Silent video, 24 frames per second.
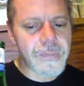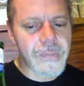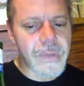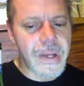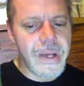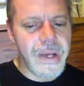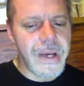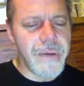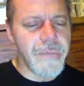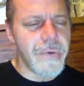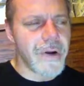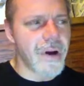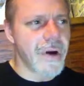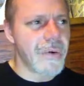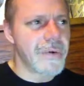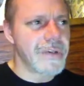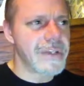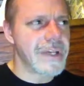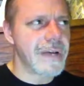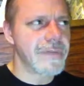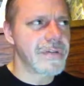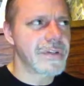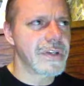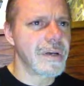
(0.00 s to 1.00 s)
he would always
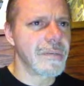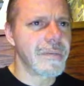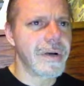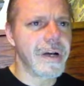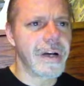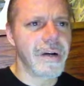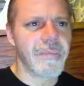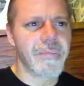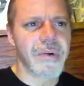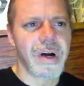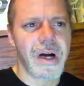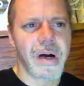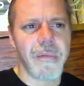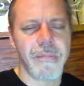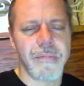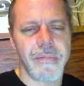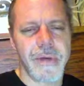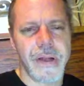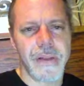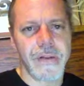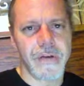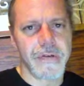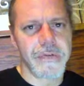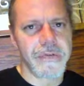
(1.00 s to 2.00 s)
have some kind of problem,
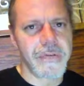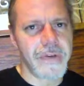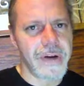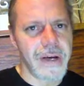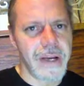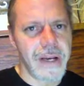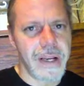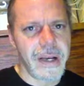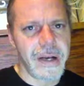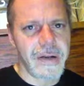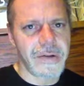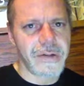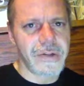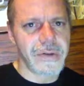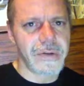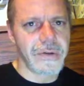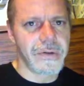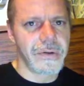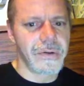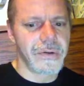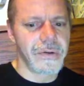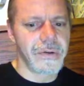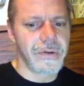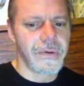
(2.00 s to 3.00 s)
either
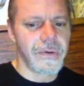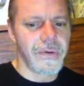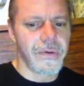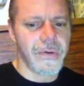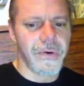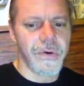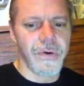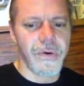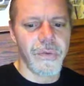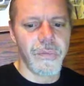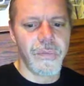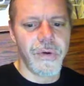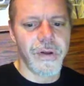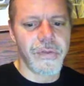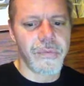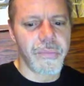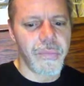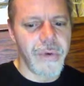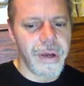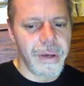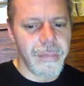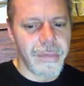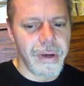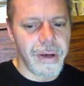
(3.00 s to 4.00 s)
financial or with
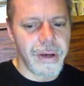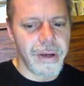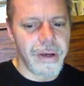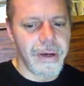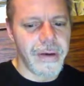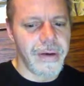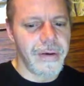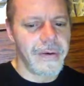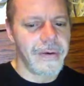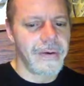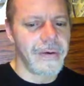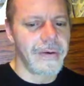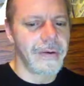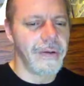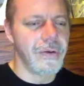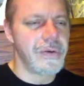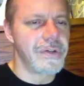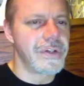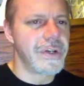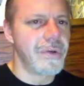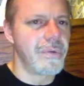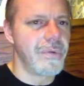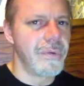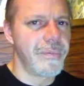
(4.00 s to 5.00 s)
women,
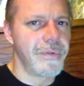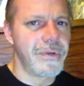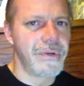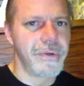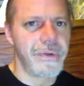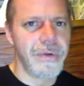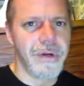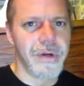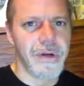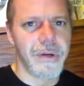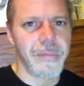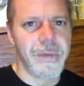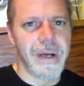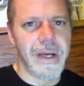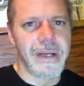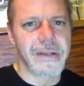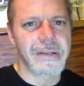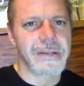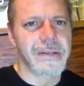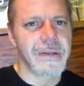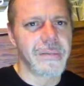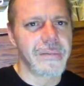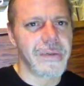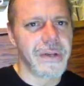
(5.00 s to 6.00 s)
losing women to a younger man,
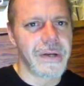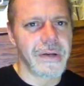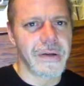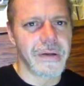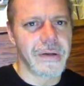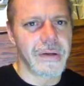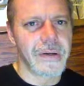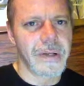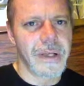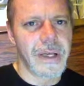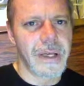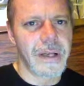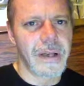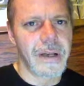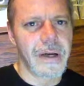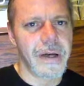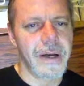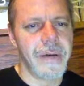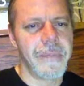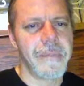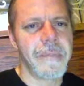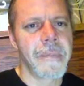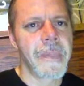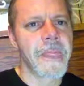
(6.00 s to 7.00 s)
something along that line,
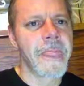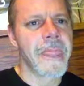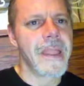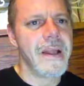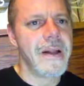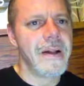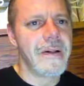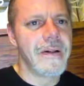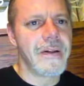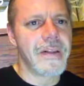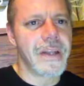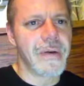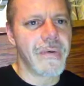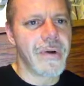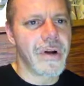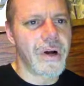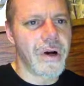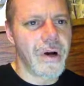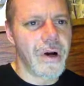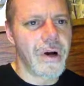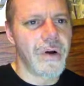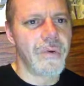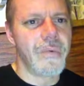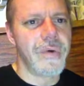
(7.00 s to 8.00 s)
that they would
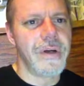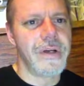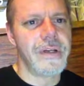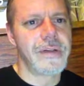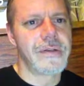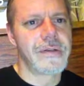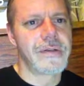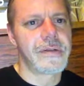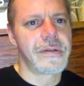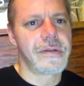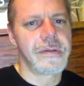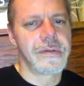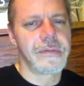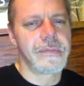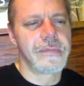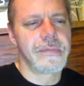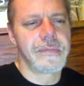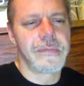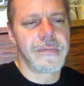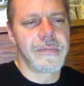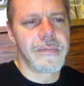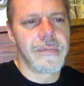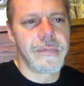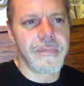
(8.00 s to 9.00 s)
always
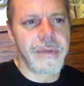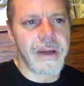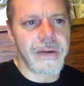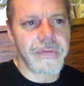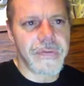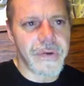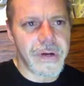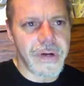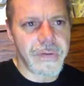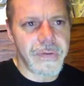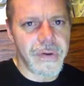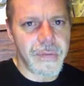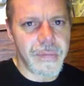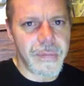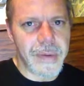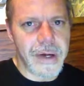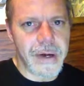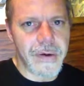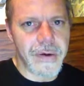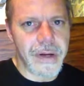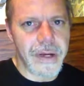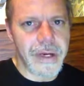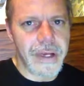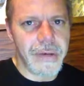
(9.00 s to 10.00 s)
make fun of him
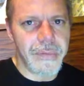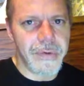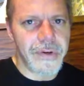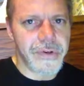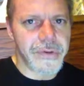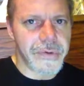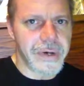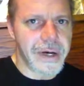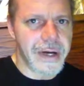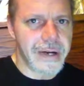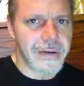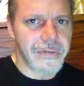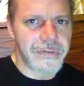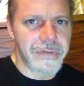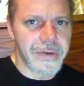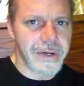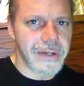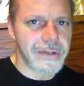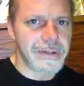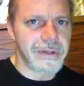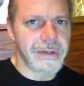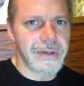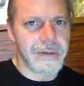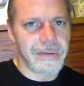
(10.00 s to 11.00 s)
about, and he would try to
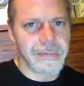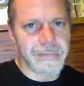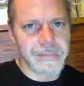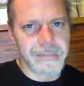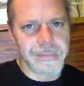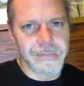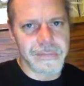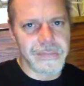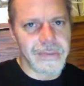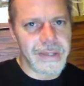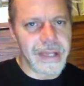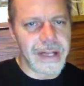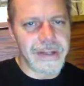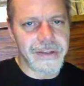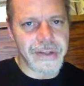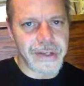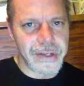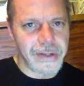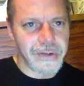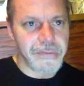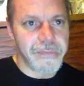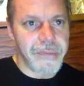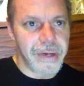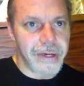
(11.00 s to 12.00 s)
fix, and that's
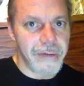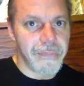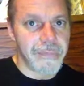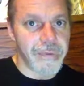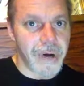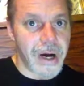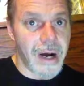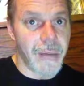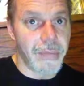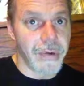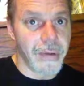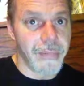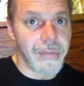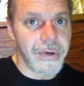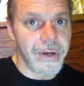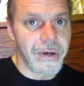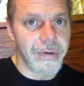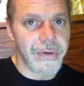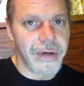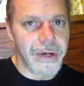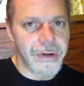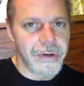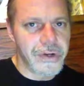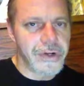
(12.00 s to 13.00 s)
his big problem.
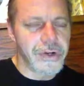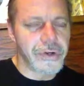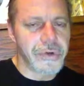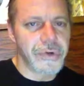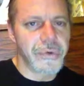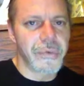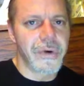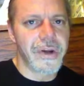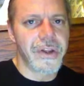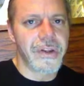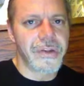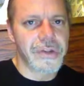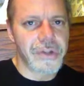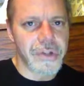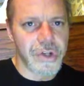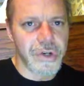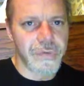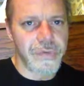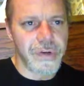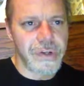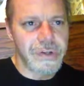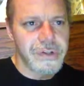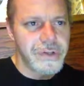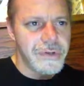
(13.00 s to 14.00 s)
He would turn to one of the
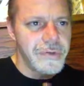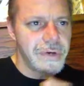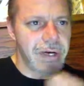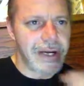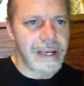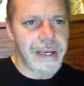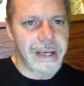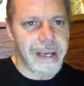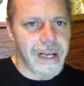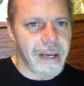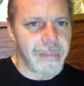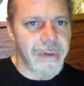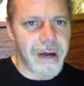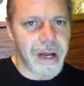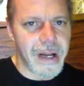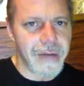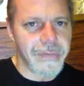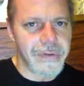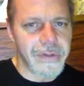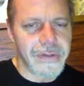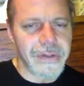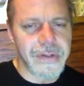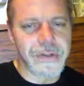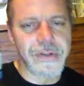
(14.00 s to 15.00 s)
servants to try to get him out of
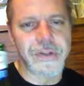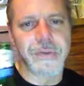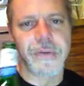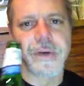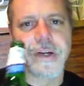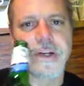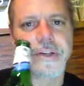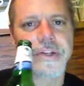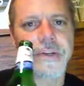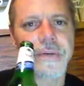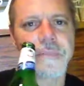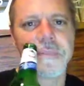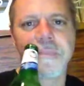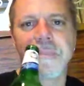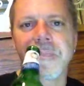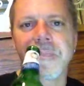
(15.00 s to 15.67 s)
his situation.